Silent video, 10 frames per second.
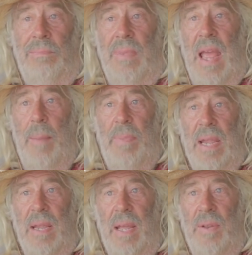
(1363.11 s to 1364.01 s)

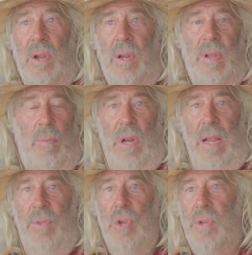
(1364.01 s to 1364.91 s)
happy, and they'll play
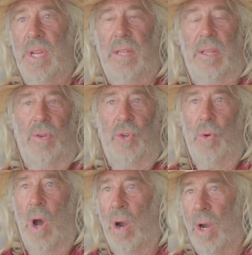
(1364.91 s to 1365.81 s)
music, they'll do
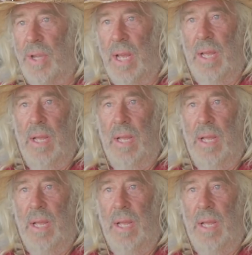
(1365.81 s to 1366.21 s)
art,